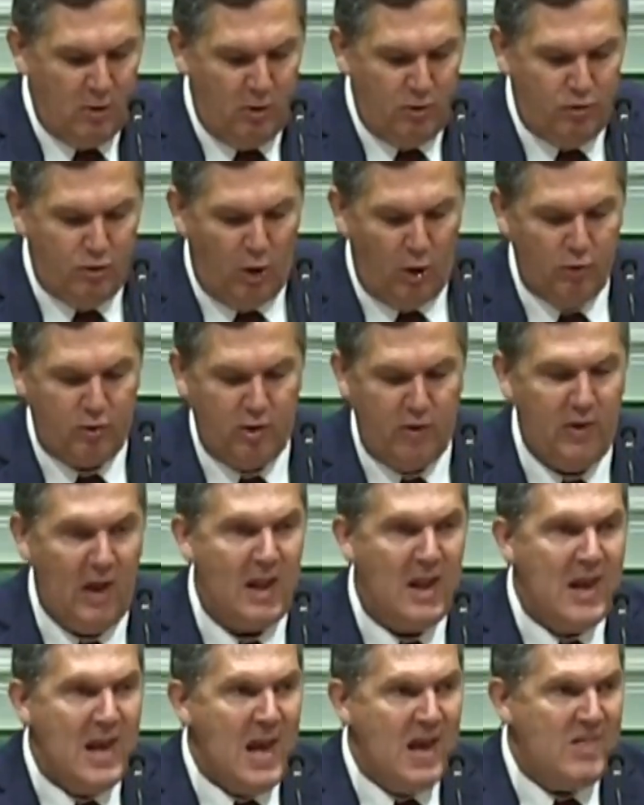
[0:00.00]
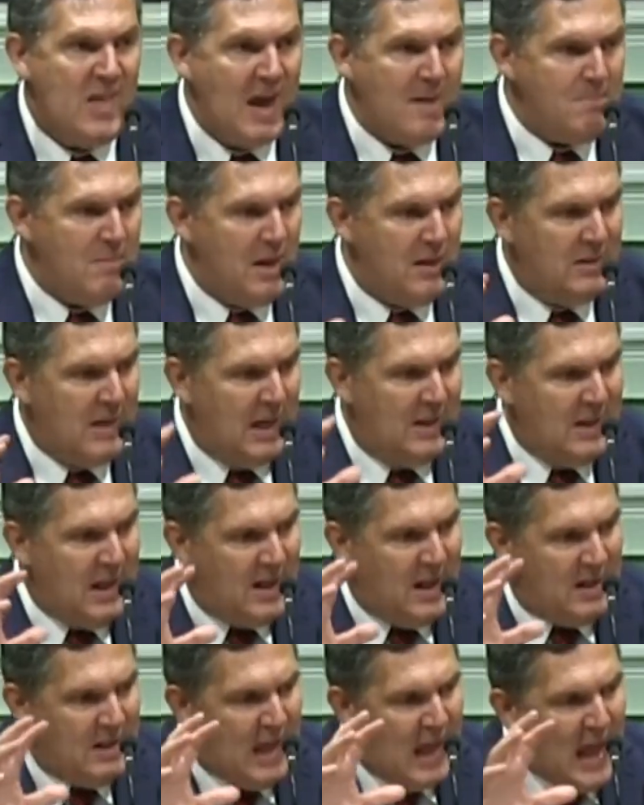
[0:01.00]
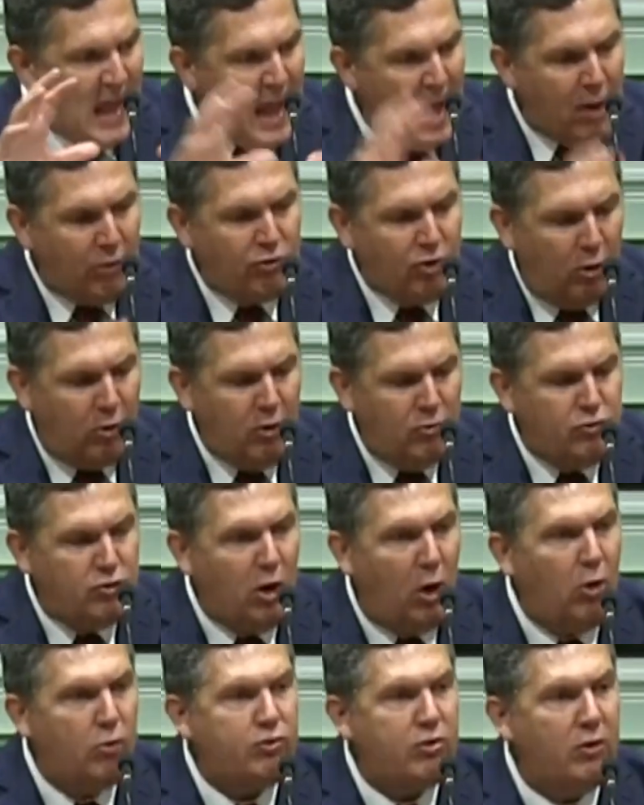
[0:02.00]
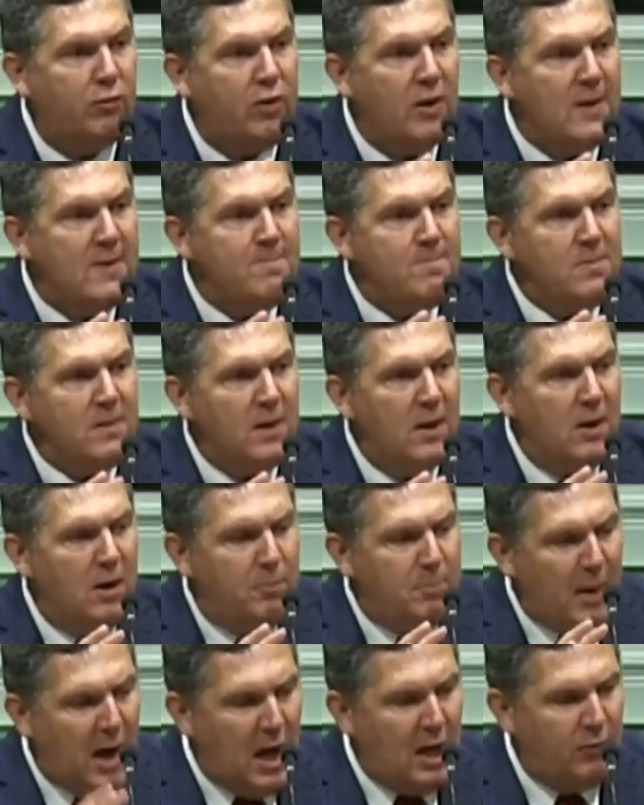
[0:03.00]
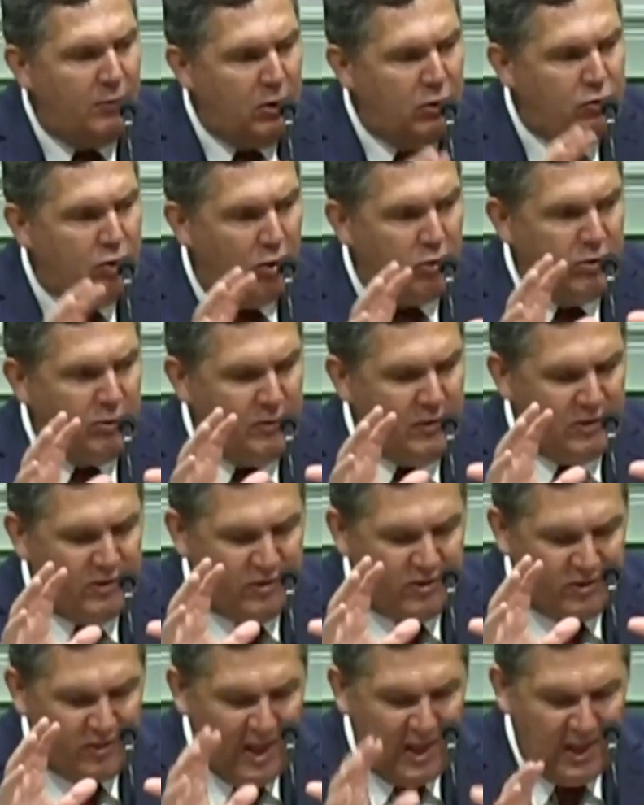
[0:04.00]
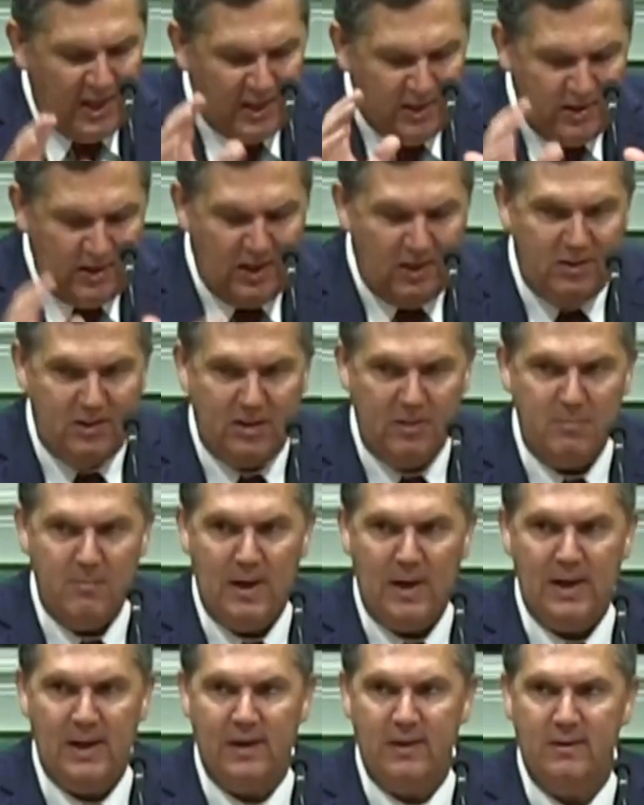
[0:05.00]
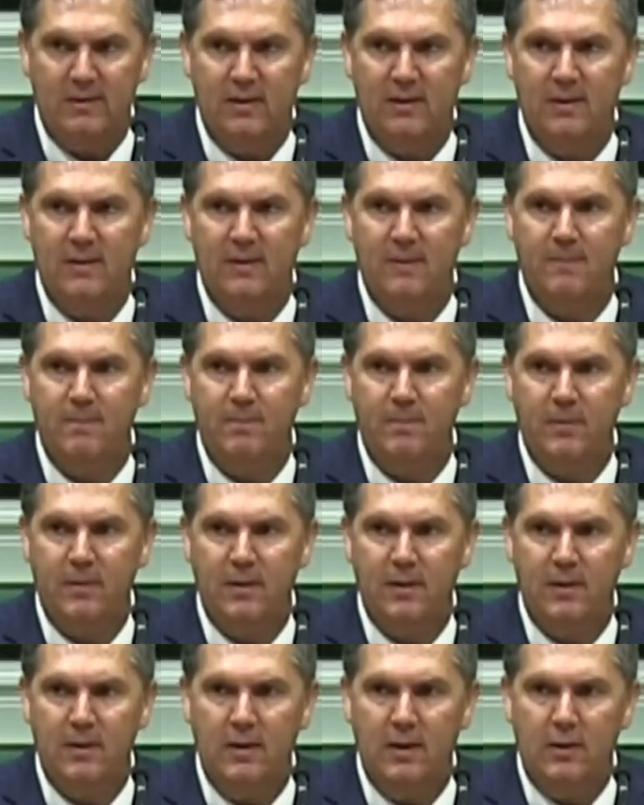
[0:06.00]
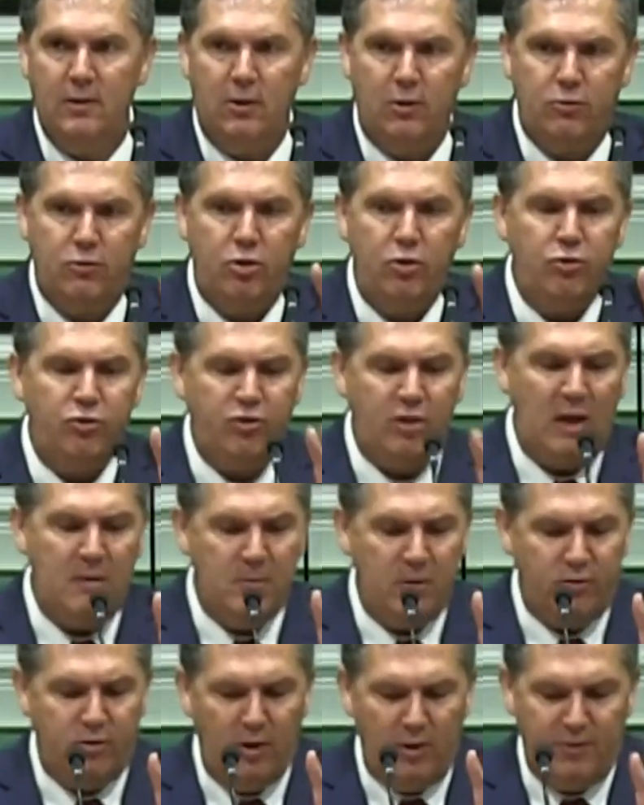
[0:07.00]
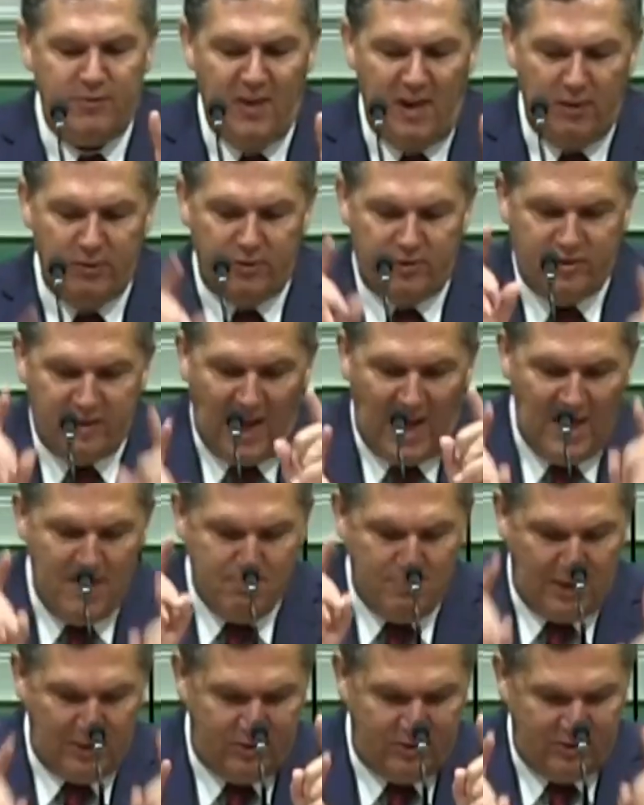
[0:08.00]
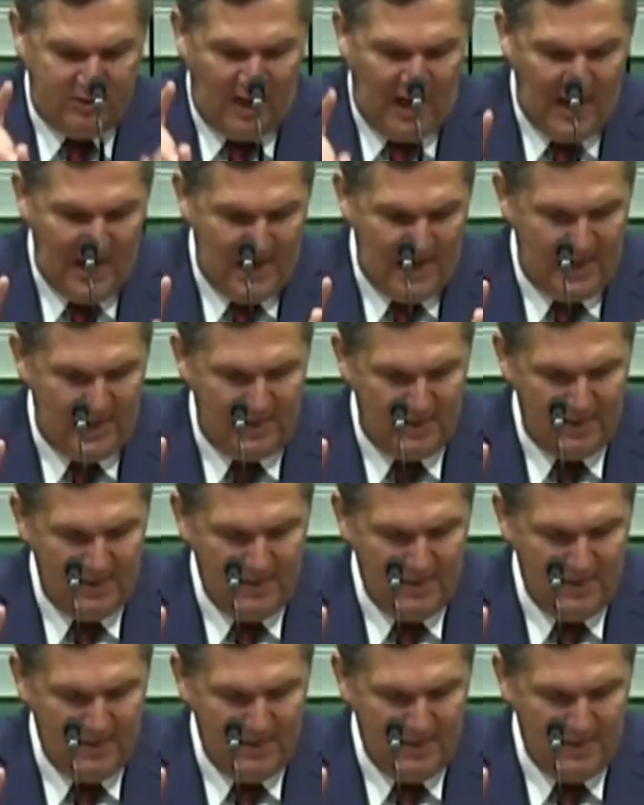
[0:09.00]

Joseph. And that meant that in the household of Joseph, Potiphar, Joseph is second in command. And there are two statements that are found side by side